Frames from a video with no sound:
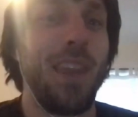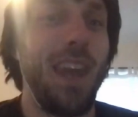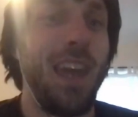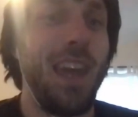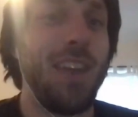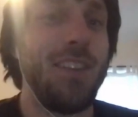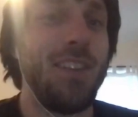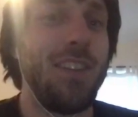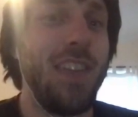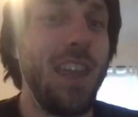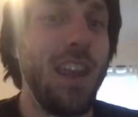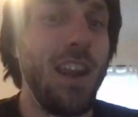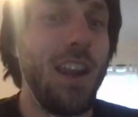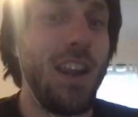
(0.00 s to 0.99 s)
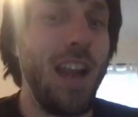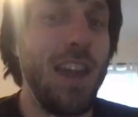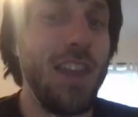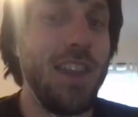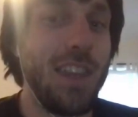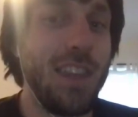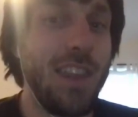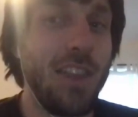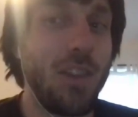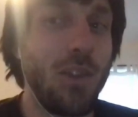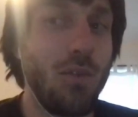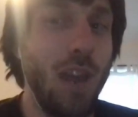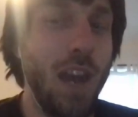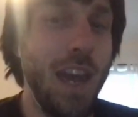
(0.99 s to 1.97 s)
And I think that the
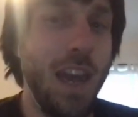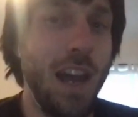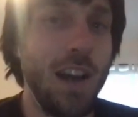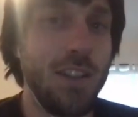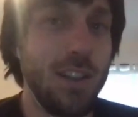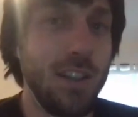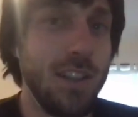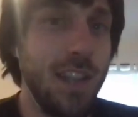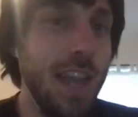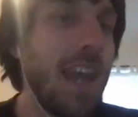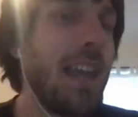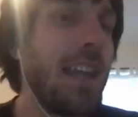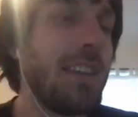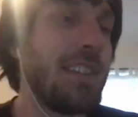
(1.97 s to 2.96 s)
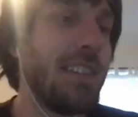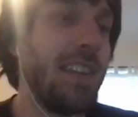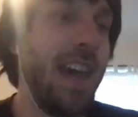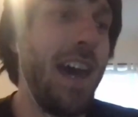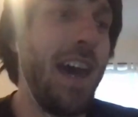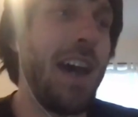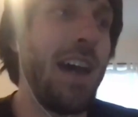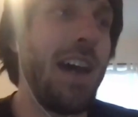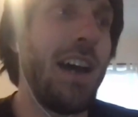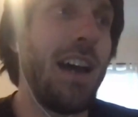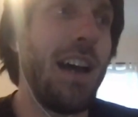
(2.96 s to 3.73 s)
right understands that